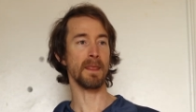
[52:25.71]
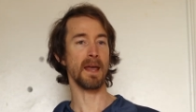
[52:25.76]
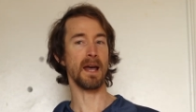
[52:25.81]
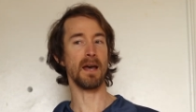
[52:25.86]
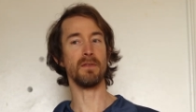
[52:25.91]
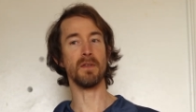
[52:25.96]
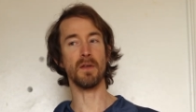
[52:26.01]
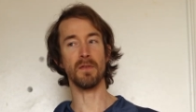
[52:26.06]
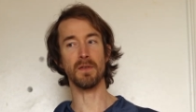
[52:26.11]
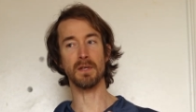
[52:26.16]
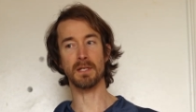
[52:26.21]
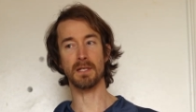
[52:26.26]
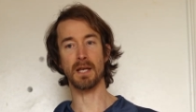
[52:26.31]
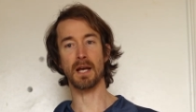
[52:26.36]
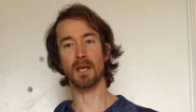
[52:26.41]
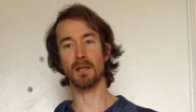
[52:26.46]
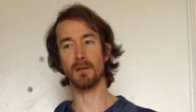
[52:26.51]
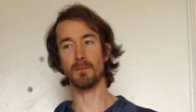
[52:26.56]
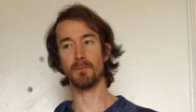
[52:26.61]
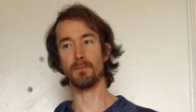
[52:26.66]
And then the
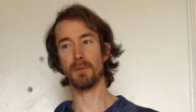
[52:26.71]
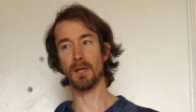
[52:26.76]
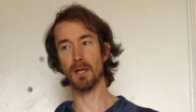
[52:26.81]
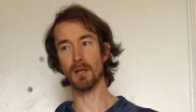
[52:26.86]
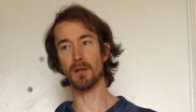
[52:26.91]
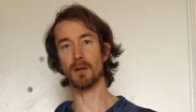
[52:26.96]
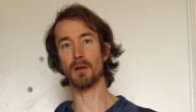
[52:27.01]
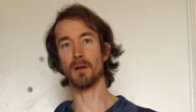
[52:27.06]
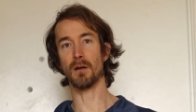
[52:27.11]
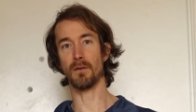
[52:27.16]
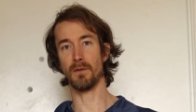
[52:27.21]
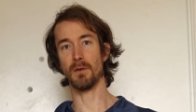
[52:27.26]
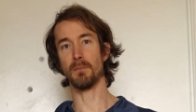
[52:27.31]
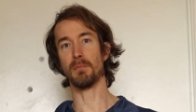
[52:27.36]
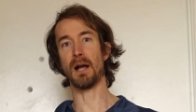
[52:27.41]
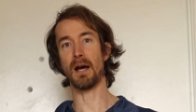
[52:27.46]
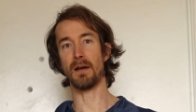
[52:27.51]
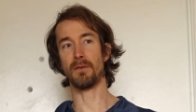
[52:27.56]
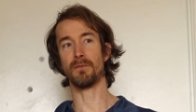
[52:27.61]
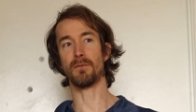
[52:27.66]
second pillar of the
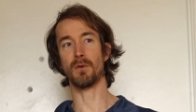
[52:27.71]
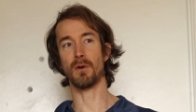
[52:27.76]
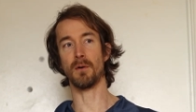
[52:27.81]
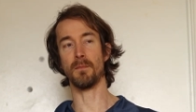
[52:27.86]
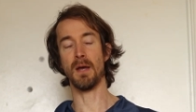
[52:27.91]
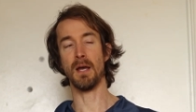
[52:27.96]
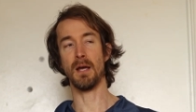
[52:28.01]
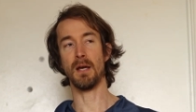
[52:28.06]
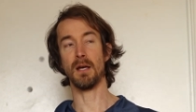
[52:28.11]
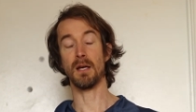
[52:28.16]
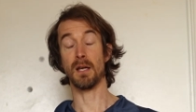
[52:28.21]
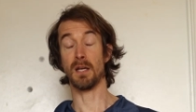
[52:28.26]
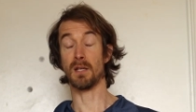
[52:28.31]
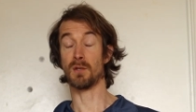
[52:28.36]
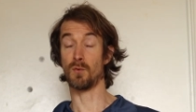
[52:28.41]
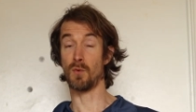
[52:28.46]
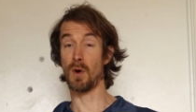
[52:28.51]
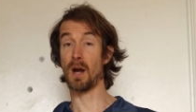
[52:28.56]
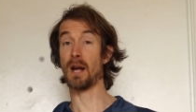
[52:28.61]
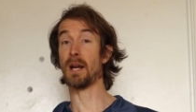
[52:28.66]
platform is
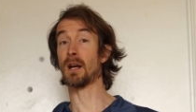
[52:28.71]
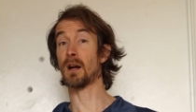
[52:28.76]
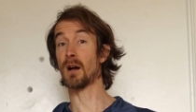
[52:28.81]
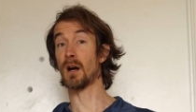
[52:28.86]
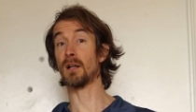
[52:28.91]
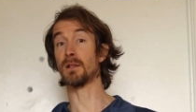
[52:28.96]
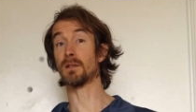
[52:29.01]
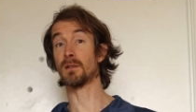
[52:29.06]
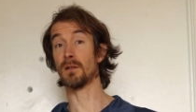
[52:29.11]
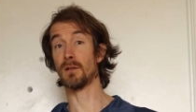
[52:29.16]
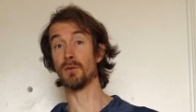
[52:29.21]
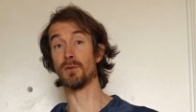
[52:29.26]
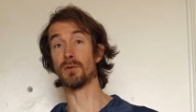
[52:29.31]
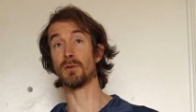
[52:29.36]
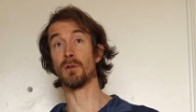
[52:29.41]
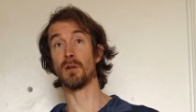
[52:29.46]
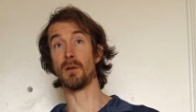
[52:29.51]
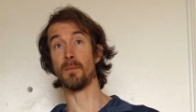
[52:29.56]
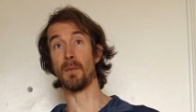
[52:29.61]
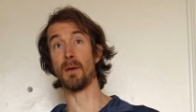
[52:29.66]
writing
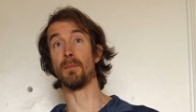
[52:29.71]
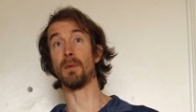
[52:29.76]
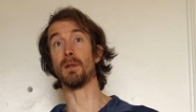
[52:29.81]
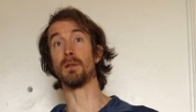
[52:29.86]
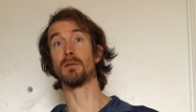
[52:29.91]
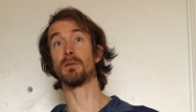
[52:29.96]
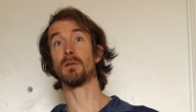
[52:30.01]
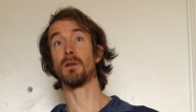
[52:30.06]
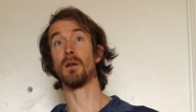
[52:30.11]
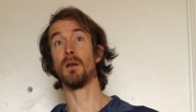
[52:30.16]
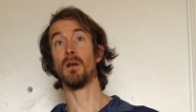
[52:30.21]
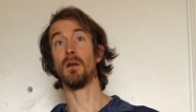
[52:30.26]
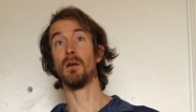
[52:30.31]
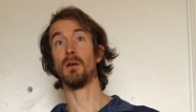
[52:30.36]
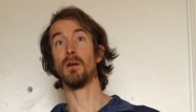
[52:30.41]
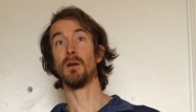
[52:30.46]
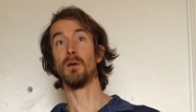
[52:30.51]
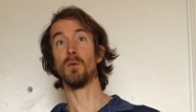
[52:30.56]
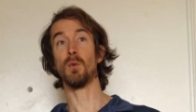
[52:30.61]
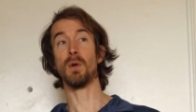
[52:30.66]
constitutional amendments.
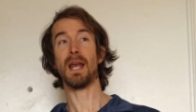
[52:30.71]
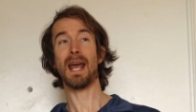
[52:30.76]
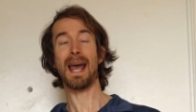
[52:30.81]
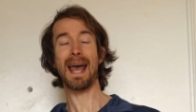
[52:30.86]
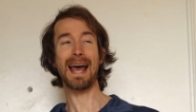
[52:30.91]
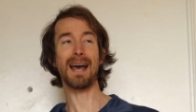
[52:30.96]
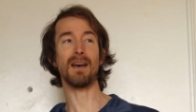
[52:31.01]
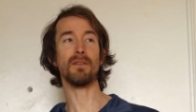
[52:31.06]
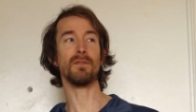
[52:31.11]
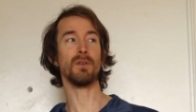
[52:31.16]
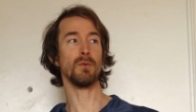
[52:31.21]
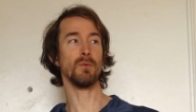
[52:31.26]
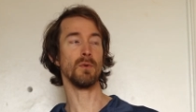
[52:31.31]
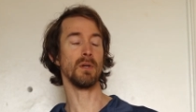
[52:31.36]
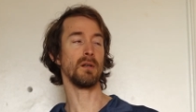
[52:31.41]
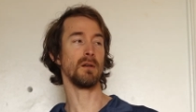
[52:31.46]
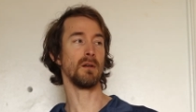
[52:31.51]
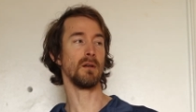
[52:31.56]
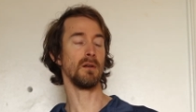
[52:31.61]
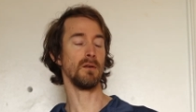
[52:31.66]
We haven't
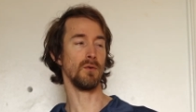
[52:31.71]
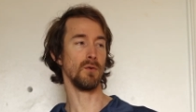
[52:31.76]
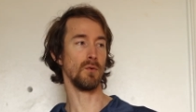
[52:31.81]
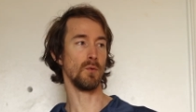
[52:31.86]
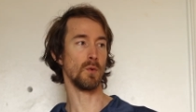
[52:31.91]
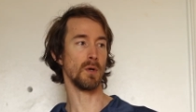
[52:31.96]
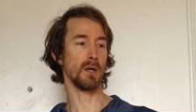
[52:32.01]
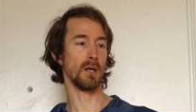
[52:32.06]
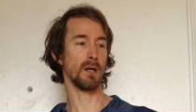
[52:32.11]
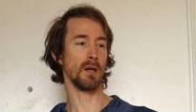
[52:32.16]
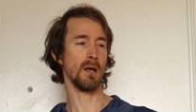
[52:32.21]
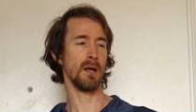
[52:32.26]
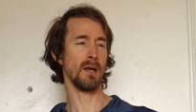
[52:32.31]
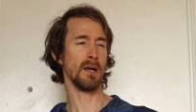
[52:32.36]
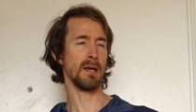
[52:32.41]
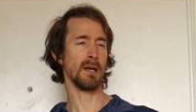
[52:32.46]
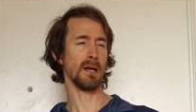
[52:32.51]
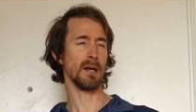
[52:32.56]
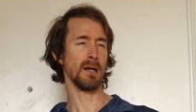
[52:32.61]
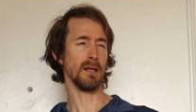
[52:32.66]
written a new one.
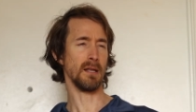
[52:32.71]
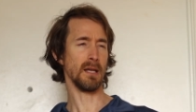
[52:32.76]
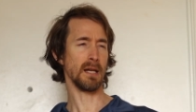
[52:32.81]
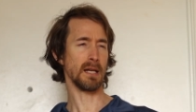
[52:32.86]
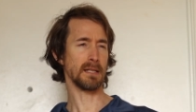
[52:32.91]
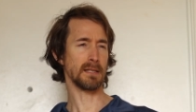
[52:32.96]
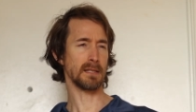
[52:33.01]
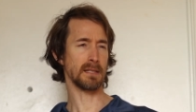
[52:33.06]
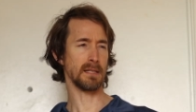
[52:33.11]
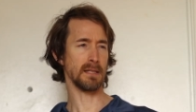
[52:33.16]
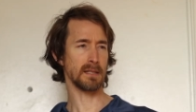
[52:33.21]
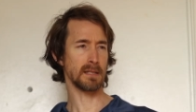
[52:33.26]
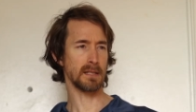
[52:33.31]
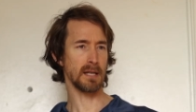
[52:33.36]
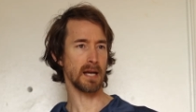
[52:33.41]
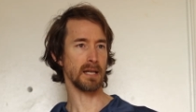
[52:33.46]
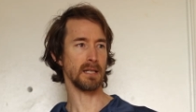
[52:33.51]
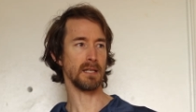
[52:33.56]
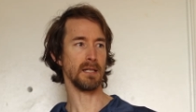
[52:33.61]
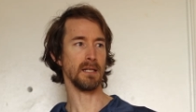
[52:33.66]
I think it's since
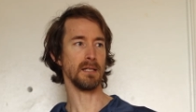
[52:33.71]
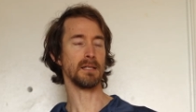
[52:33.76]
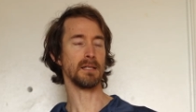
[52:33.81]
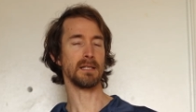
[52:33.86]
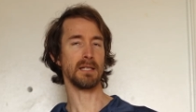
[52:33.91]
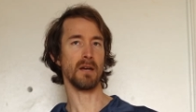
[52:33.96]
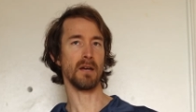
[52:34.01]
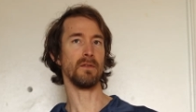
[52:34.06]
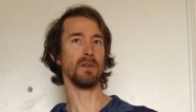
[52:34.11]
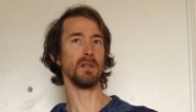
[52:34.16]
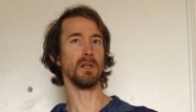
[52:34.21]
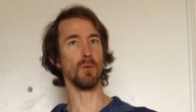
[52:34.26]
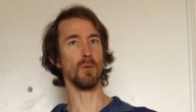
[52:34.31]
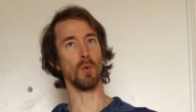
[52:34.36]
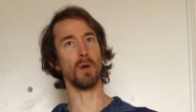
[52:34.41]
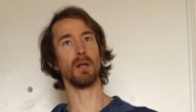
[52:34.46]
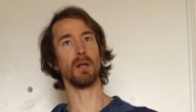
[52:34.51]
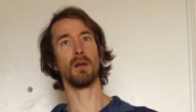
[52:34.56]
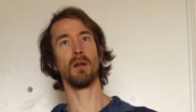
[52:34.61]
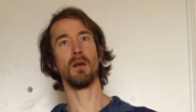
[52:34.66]

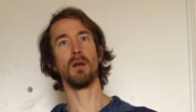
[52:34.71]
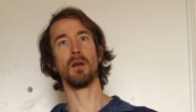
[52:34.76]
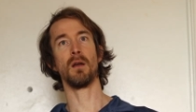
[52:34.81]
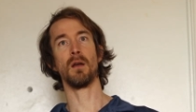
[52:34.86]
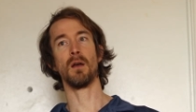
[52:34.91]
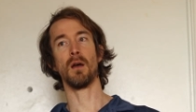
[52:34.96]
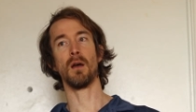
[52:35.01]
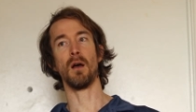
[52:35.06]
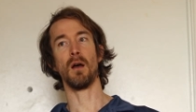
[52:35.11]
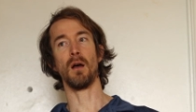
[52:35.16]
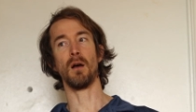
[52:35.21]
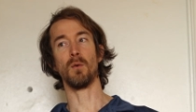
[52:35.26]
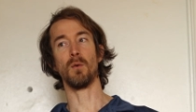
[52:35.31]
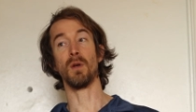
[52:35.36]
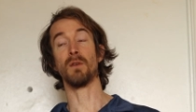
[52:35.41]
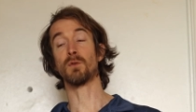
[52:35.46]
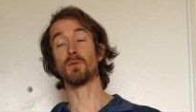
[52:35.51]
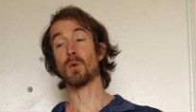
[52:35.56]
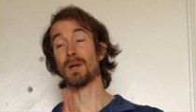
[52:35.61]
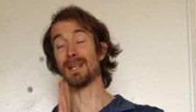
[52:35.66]
1971. We
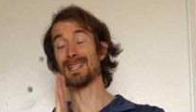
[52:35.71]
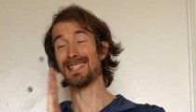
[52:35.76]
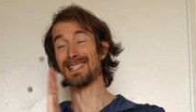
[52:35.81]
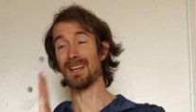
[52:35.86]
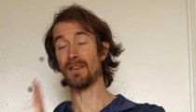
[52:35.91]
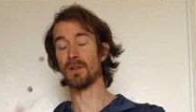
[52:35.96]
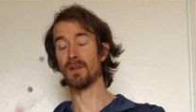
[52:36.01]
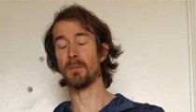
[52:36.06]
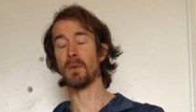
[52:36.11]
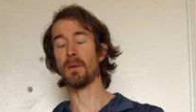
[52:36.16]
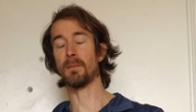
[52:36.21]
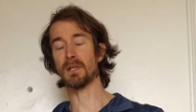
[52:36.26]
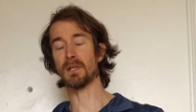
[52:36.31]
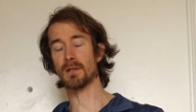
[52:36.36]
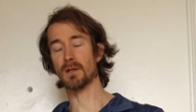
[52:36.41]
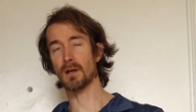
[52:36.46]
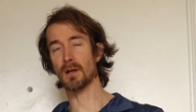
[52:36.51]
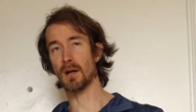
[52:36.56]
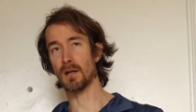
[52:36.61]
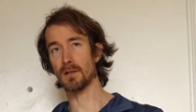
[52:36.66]
have 27 amendments
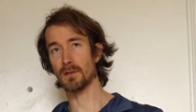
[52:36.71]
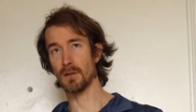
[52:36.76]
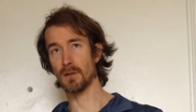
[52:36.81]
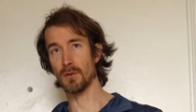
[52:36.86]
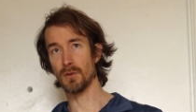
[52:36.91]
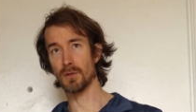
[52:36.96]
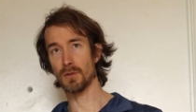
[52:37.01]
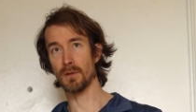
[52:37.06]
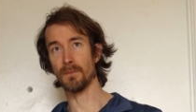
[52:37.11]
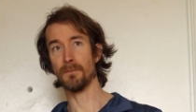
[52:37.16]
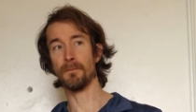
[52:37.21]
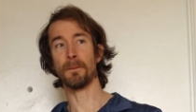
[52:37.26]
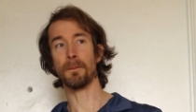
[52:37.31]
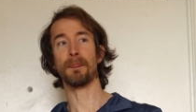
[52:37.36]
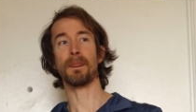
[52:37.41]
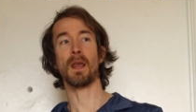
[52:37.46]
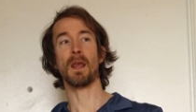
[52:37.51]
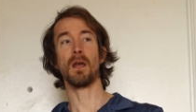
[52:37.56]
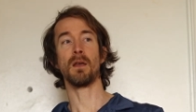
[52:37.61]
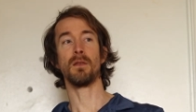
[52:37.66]
to the Constitution.
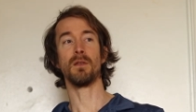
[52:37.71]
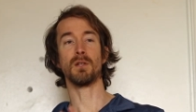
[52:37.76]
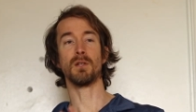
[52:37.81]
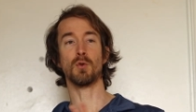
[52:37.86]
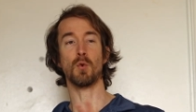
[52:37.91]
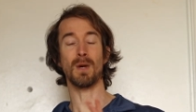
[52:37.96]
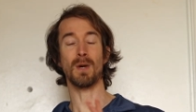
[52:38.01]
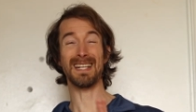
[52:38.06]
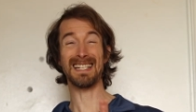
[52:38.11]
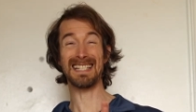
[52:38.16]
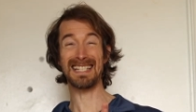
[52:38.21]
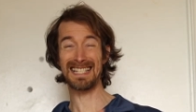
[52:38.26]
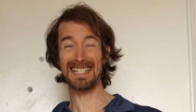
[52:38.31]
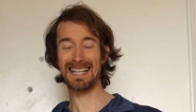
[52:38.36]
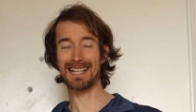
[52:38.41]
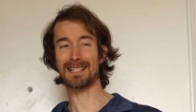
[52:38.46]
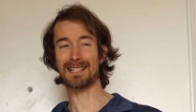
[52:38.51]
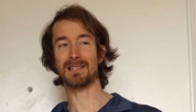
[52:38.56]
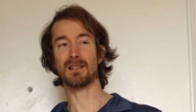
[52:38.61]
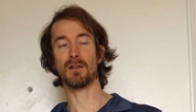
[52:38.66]
The
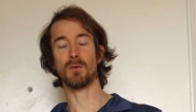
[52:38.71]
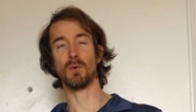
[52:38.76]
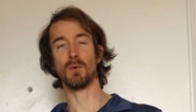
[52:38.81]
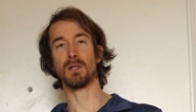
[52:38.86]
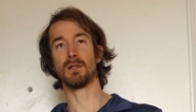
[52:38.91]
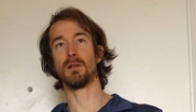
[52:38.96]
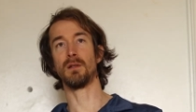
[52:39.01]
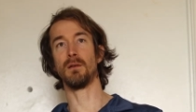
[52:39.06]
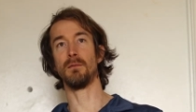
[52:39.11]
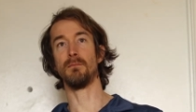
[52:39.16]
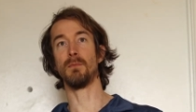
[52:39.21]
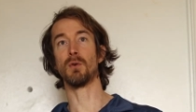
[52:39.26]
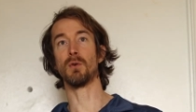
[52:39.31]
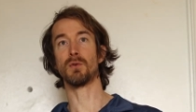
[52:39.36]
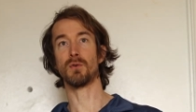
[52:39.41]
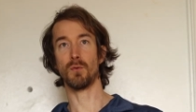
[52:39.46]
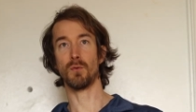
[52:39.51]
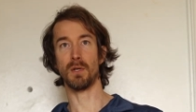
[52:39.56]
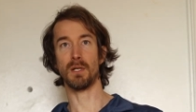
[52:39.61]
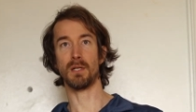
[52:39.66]
26th was the
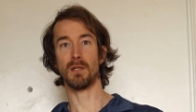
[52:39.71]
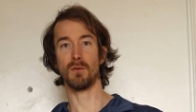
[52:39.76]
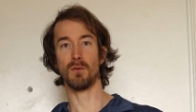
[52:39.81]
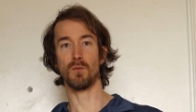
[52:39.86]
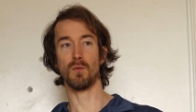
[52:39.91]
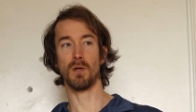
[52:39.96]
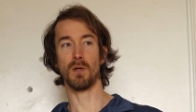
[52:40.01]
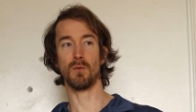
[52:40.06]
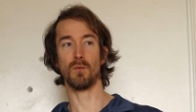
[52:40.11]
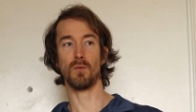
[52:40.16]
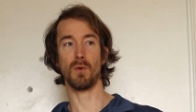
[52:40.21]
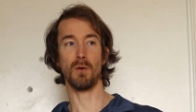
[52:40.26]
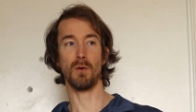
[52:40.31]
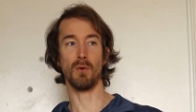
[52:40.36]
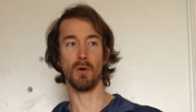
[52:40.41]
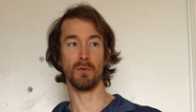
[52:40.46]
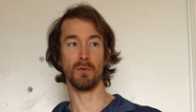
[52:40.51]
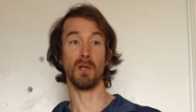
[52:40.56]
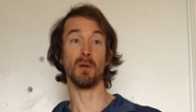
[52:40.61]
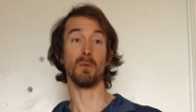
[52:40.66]
most recent one we
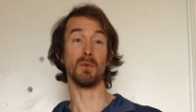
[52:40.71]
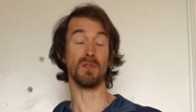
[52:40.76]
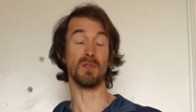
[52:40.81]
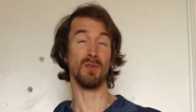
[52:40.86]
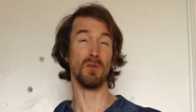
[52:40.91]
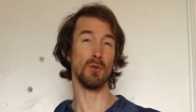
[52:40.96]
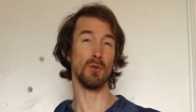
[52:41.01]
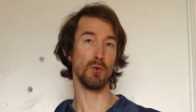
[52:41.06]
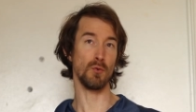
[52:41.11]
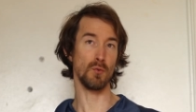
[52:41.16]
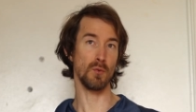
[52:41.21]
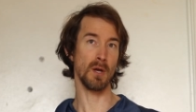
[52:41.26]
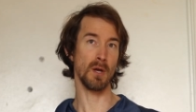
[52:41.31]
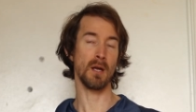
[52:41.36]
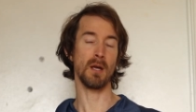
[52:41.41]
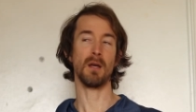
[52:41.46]
wrote that was new.